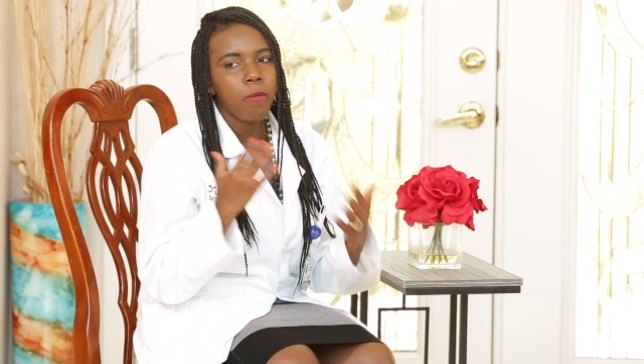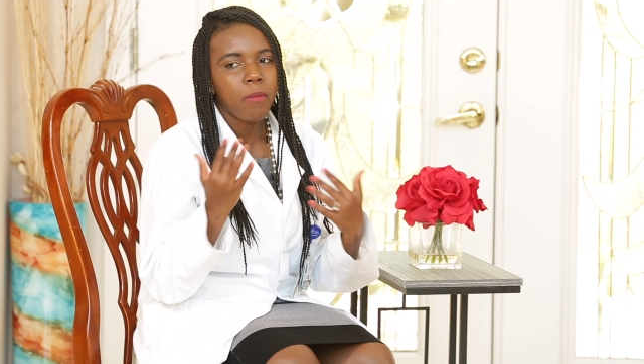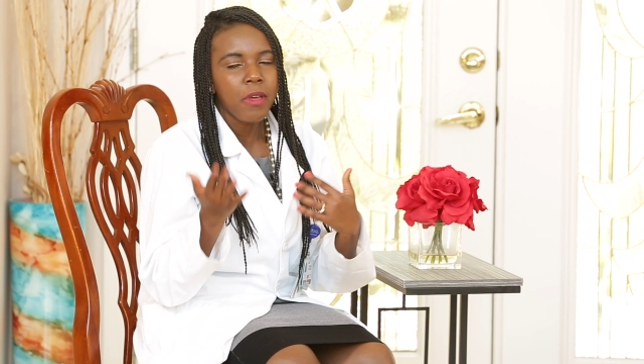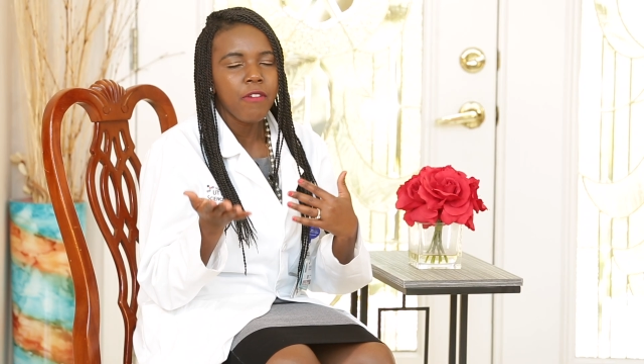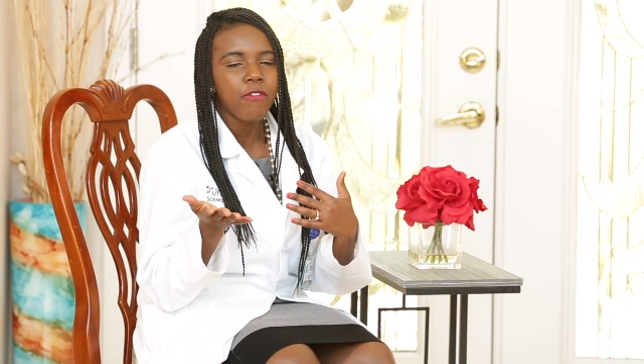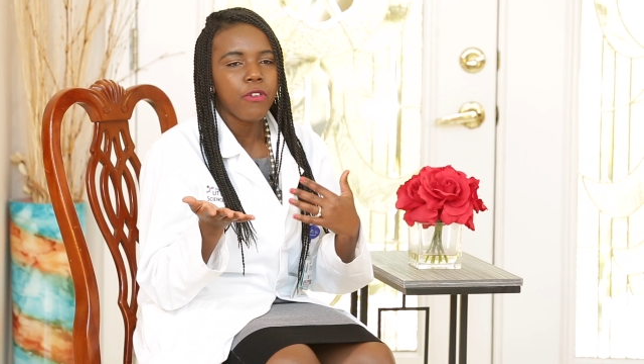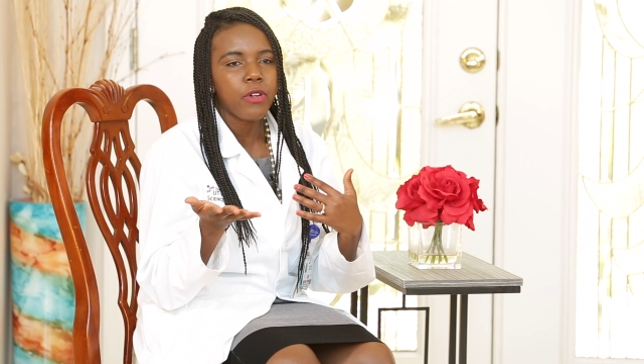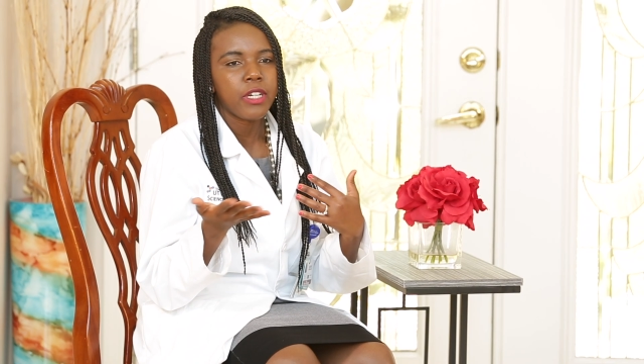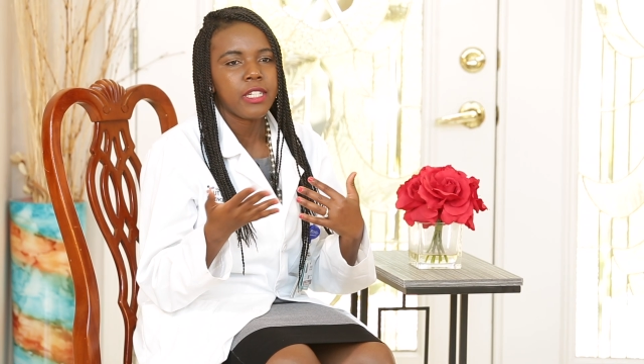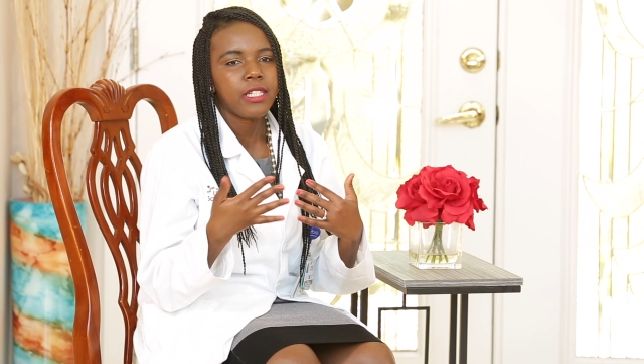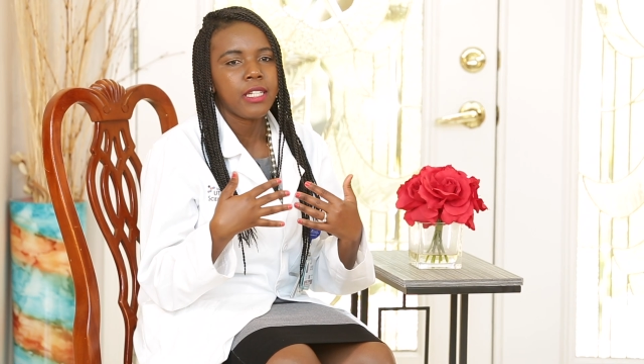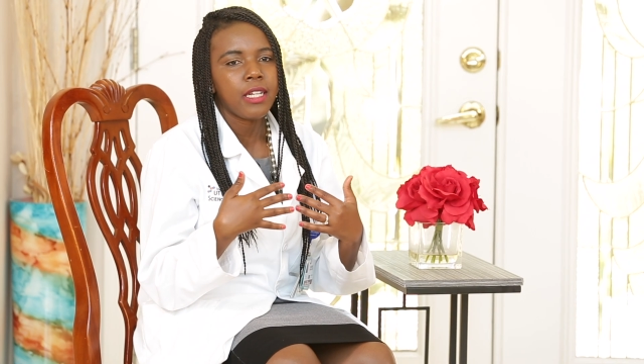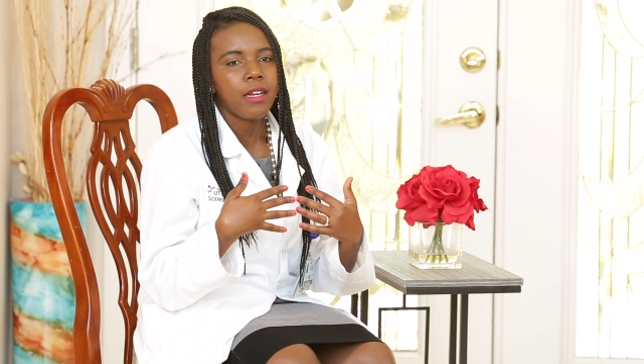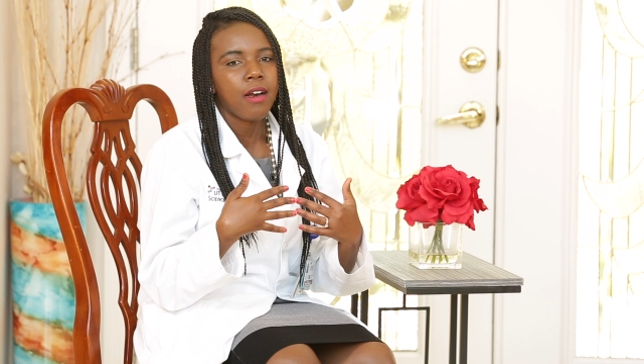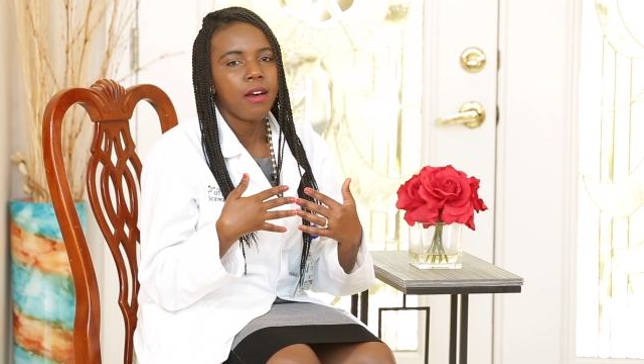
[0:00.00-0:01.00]
you've been
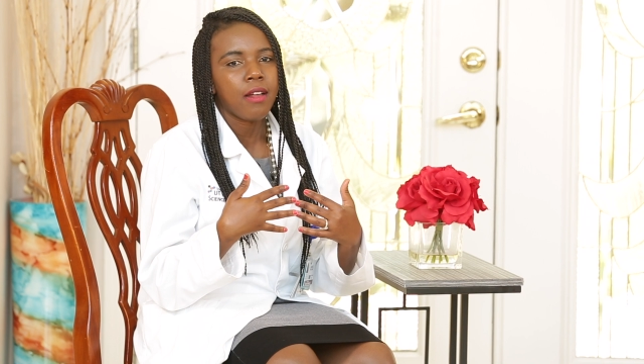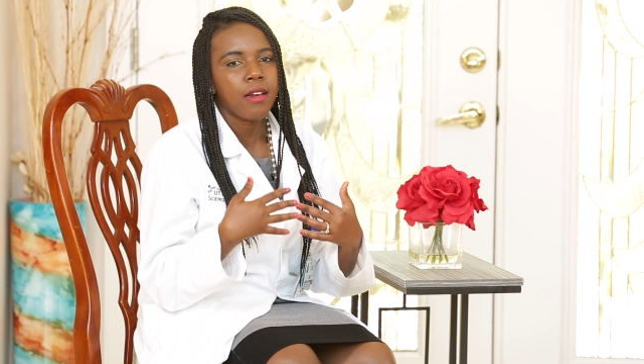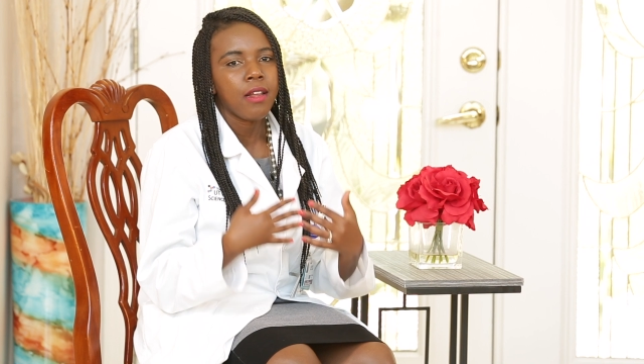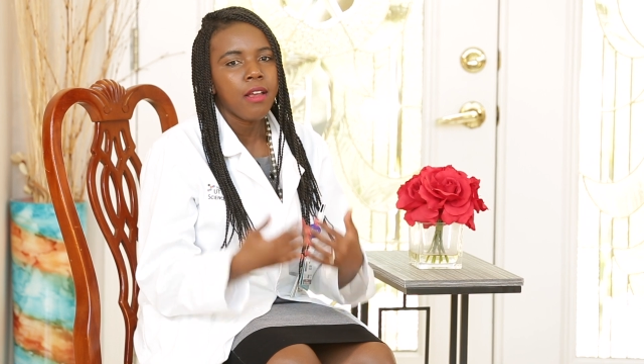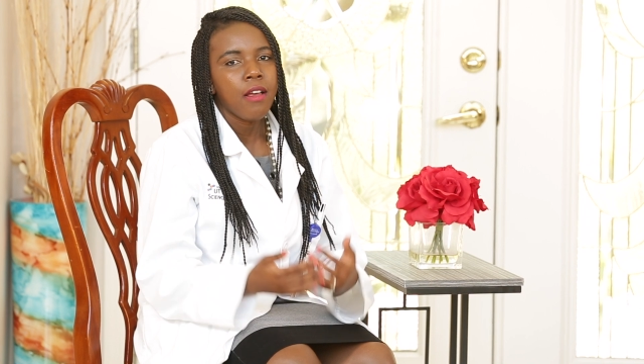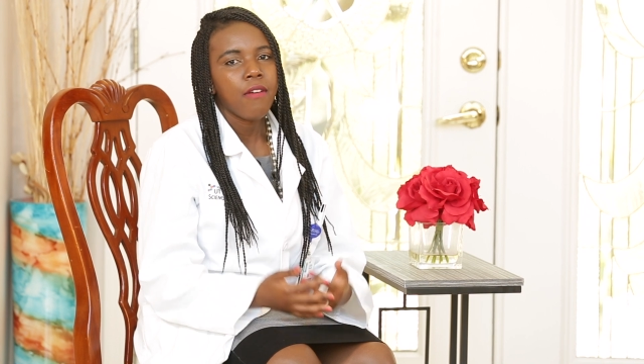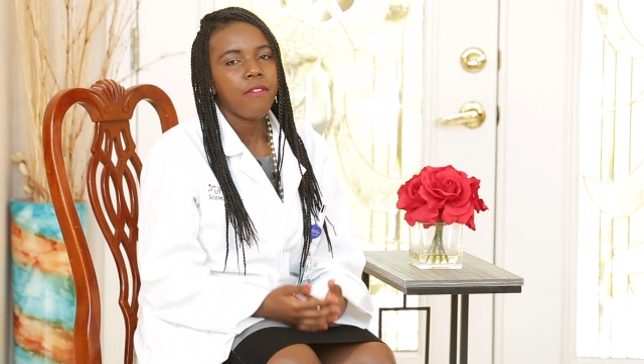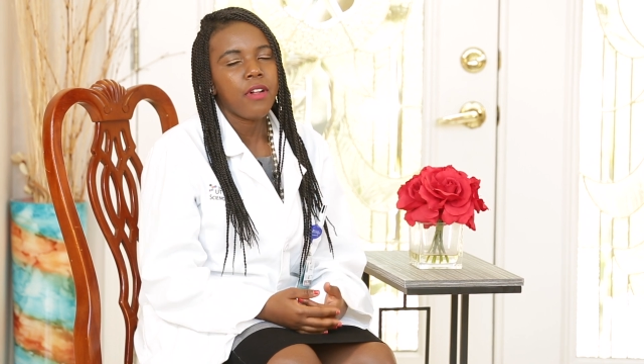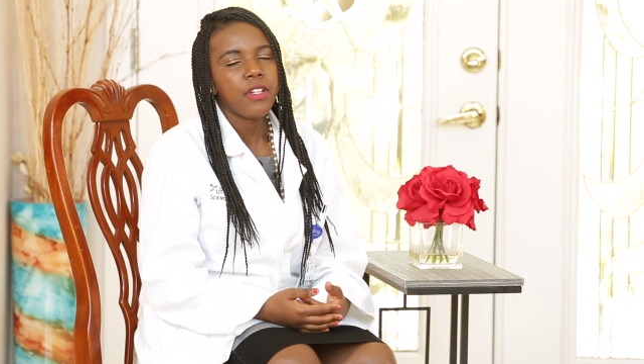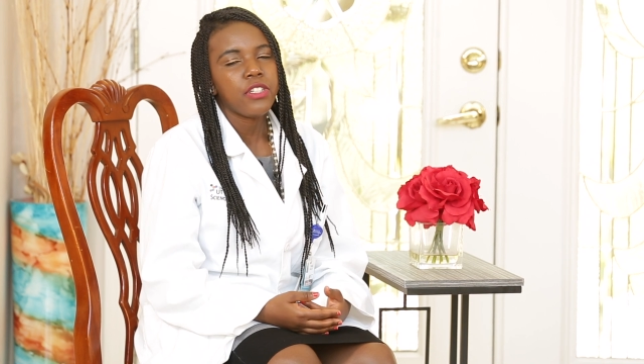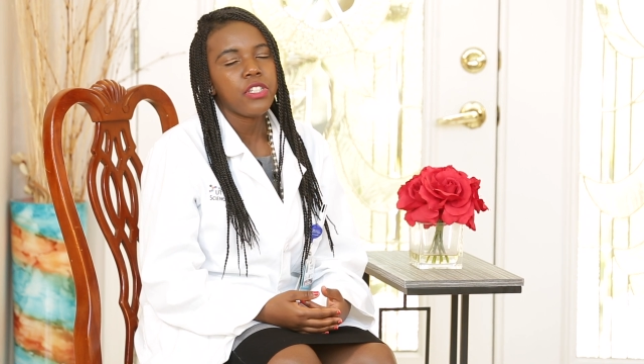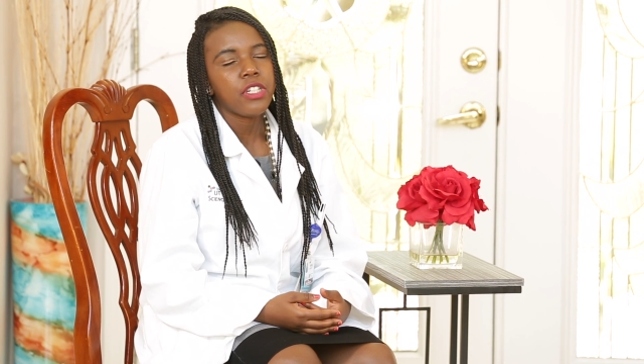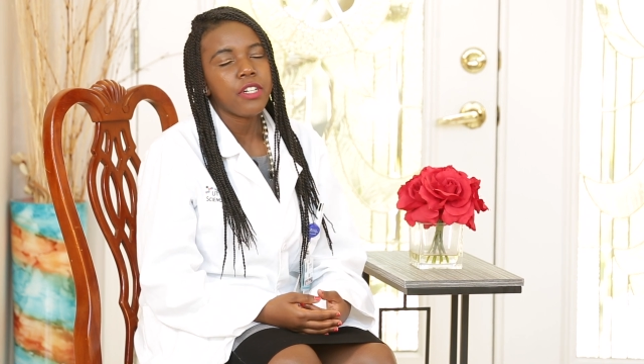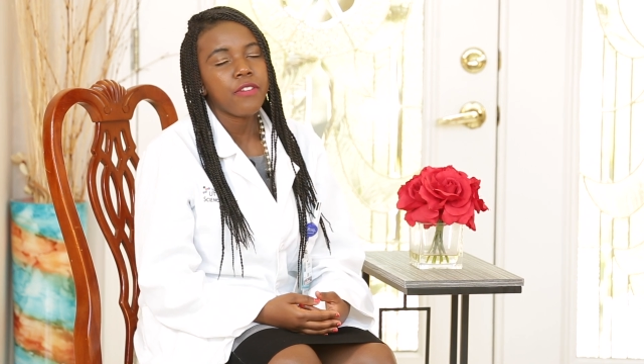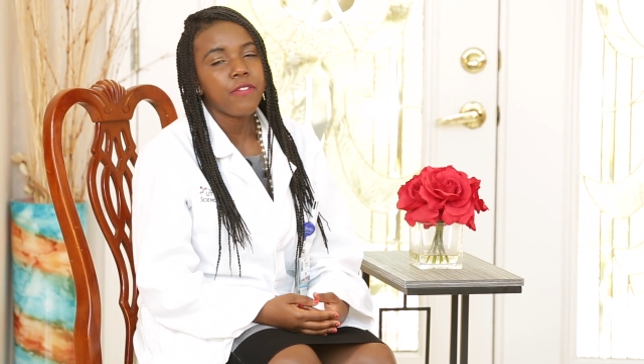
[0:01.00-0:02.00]
focusing on
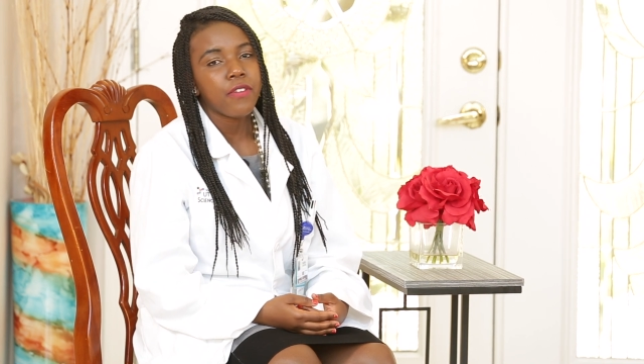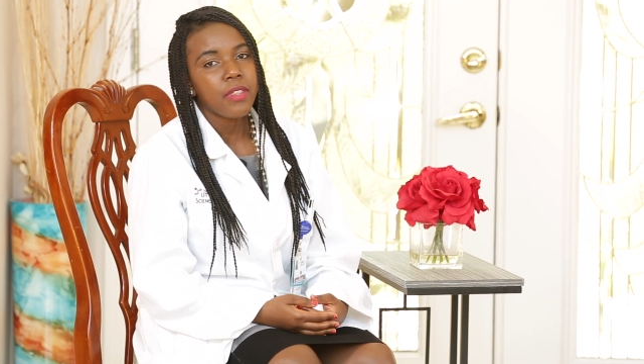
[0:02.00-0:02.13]
volunteering